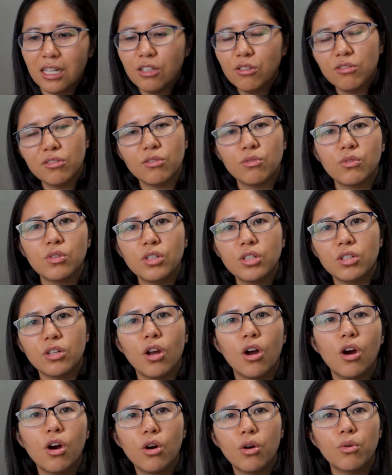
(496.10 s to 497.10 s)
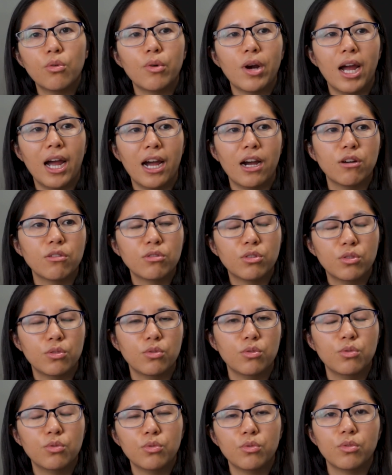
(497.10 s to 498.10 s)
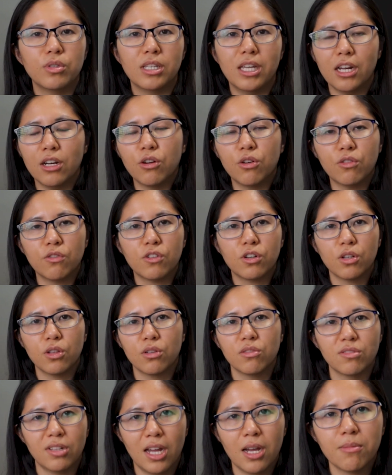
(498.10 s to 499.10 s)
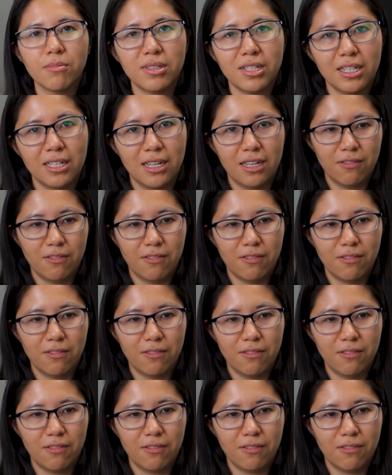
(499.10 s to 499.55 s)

then you sort of know how to get over those humps in